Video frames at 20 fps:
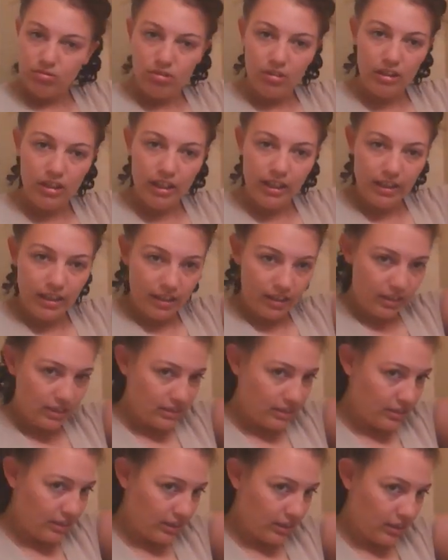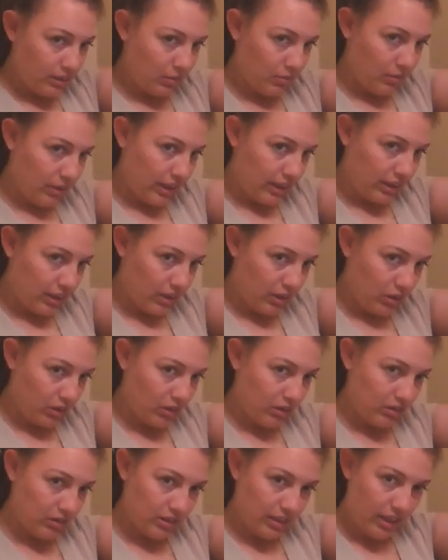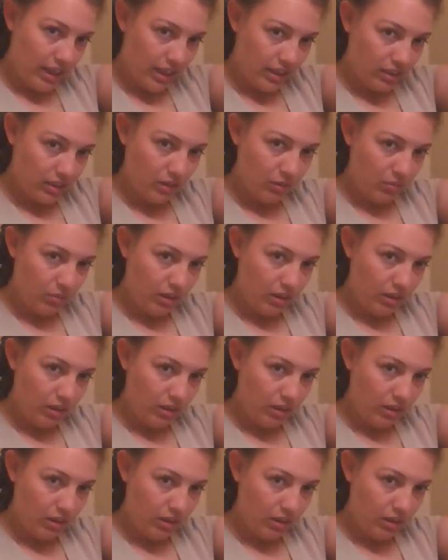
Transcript: letting it sit the way that the curls are naturally